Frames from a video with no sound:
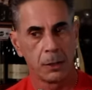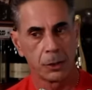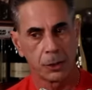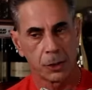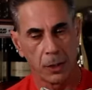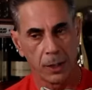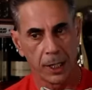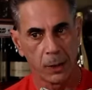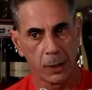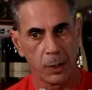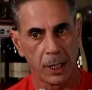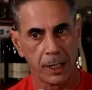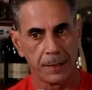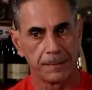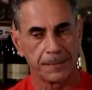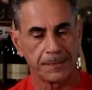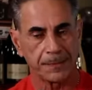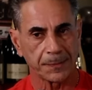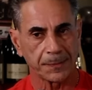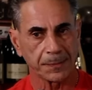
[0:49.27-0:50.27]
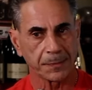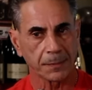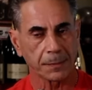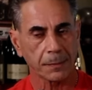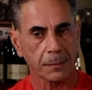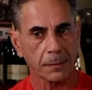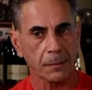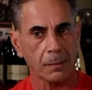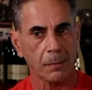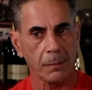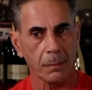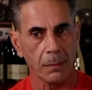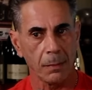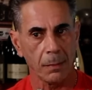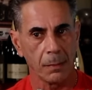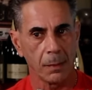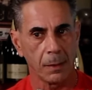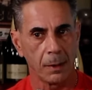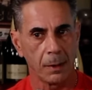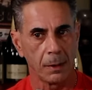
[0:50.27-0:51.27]
So anyway,
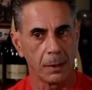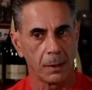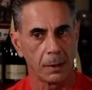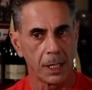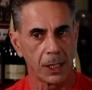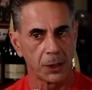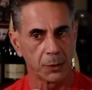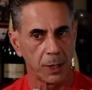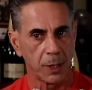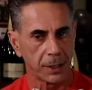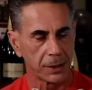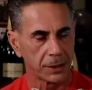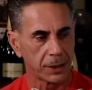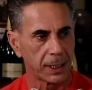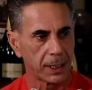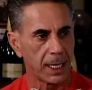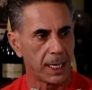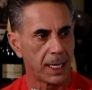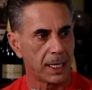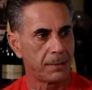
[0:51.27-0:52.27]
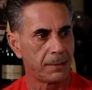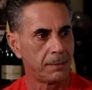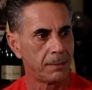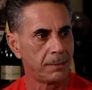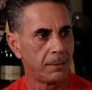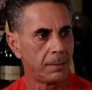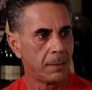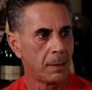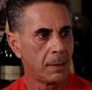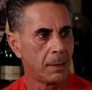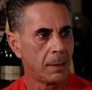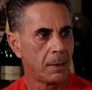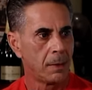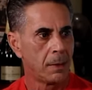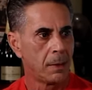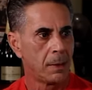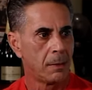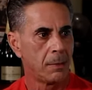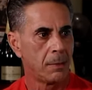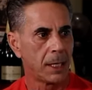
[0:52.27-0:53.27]
that's why there's a God.
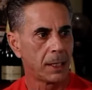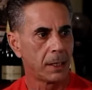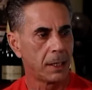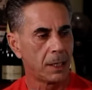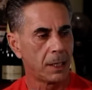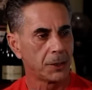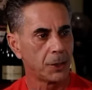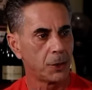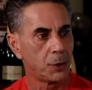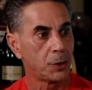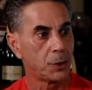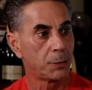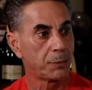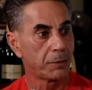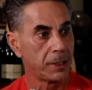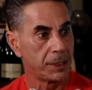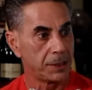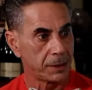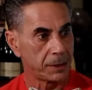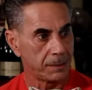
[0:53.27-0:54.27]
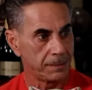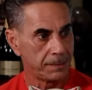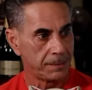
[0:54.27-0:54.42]
My cousin, who's a priest,